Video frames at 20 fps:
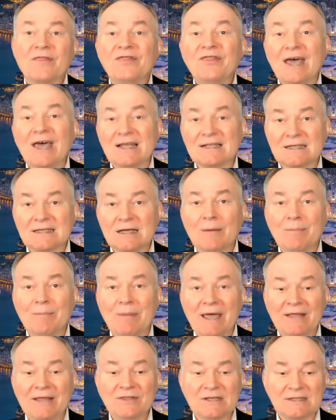That's how
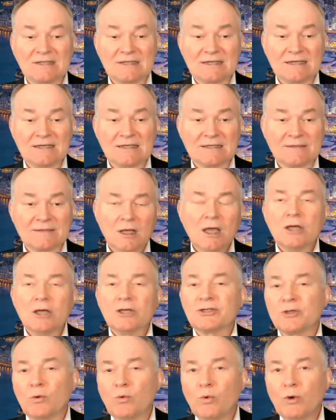bad this is.
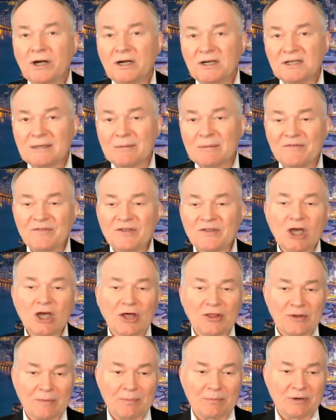So what are some of the
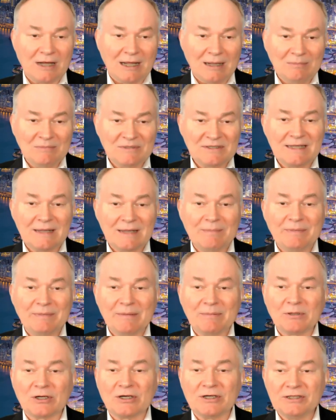other problems that
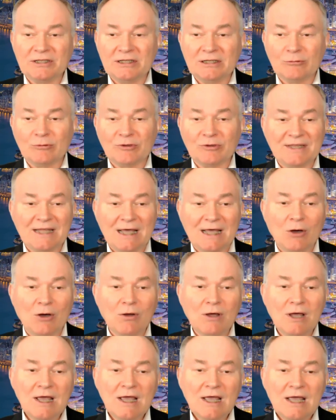people are dealing with
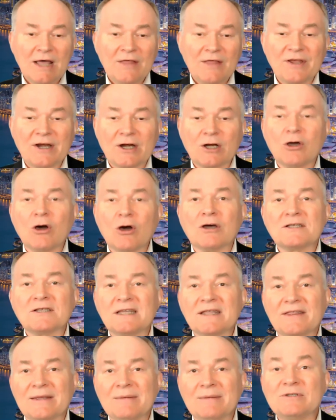now that are
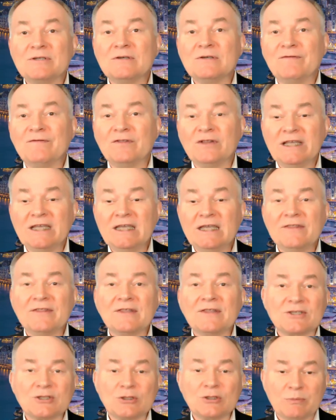causing them to flee
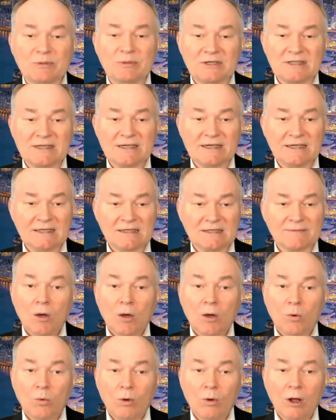the super cities?
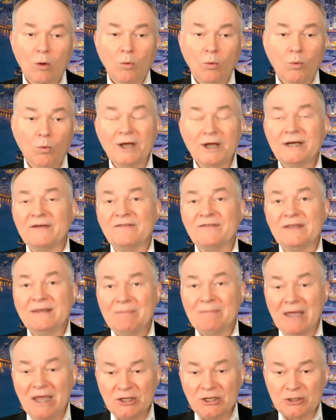Well, one of the
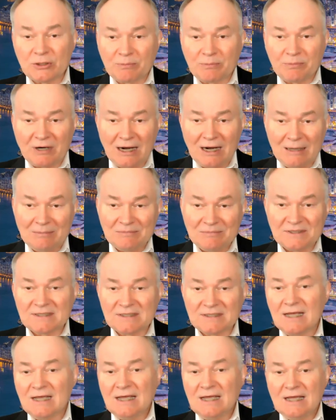major
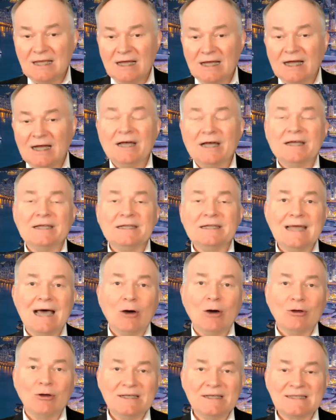problems
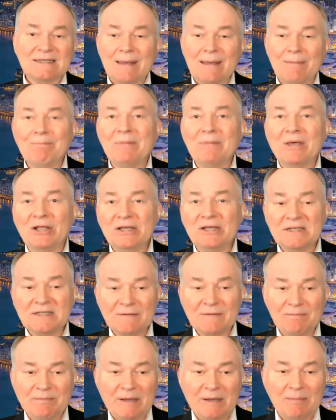now is that millions
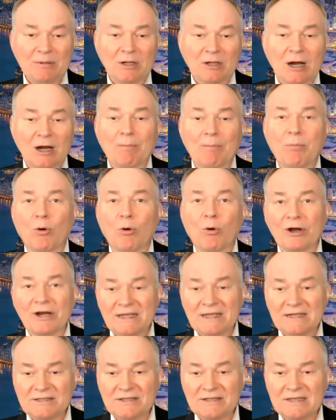of people are
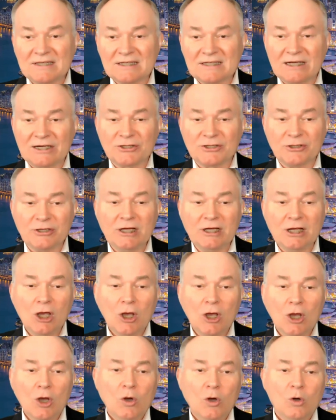pouring into this country
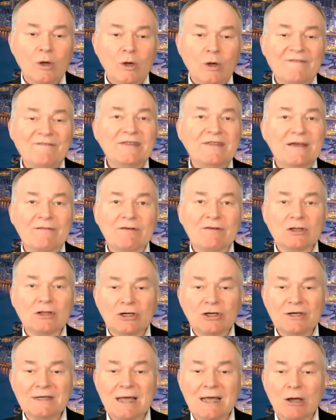who have never
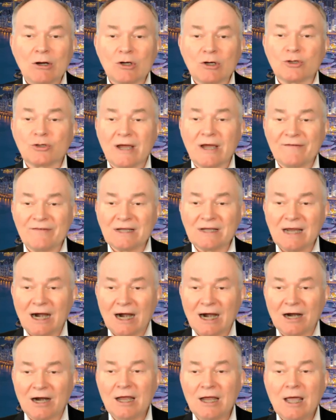learned how to drive a
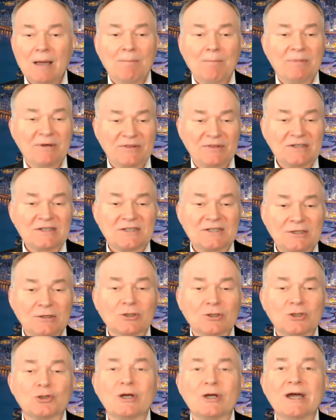car, but they're
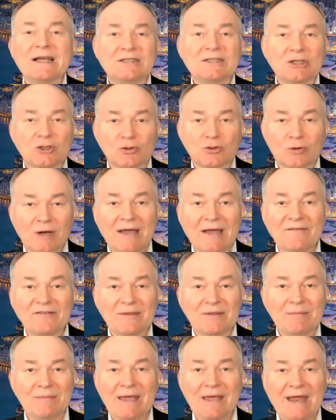still trying to drive
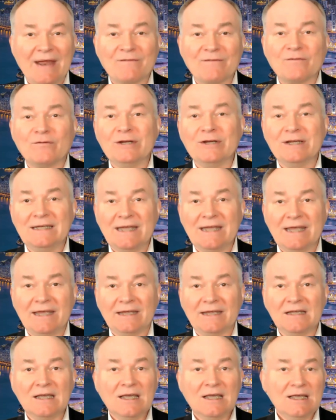them every
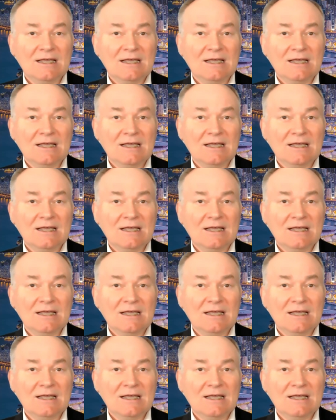day.